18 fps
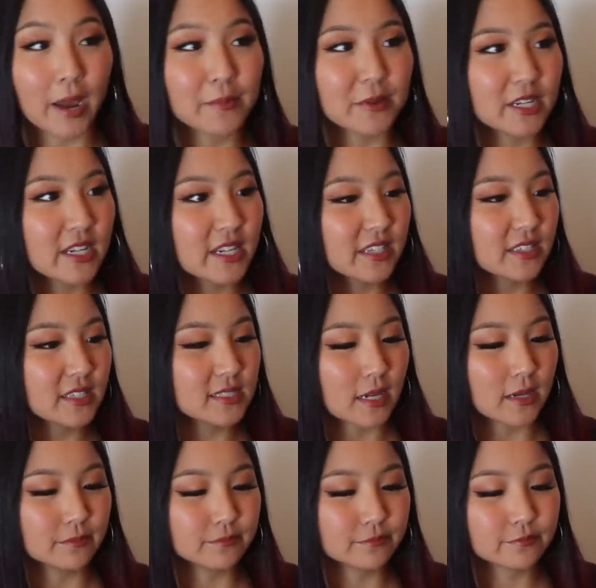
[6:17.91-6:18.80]
I'm gonna heat these
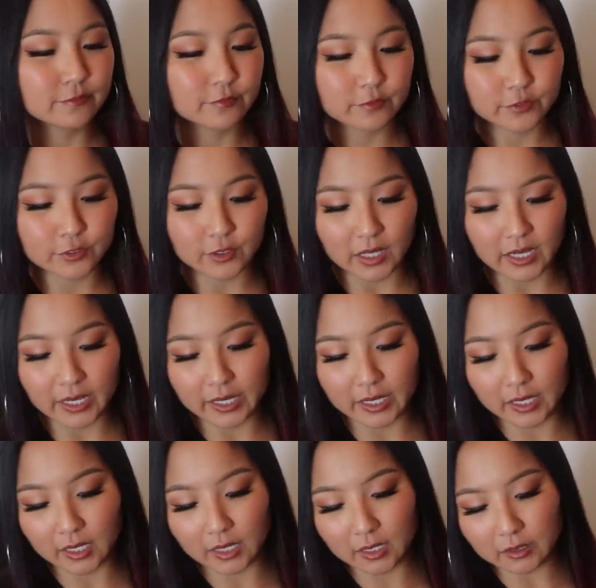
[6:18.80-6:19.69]
up for
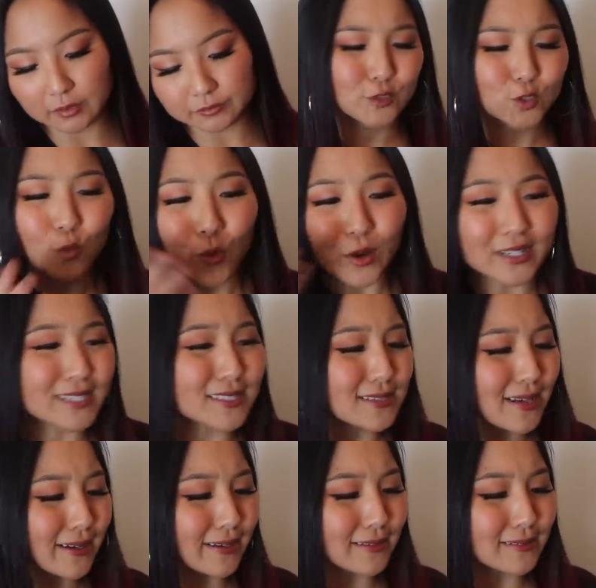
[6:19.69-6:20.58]
like twenty
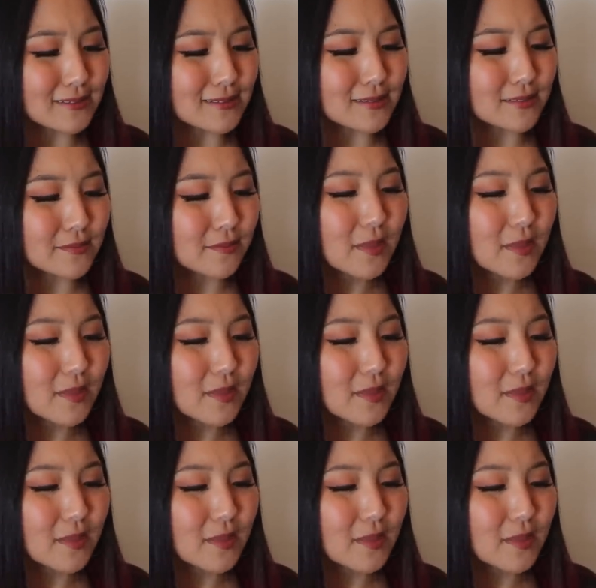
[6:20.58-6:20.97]
seconds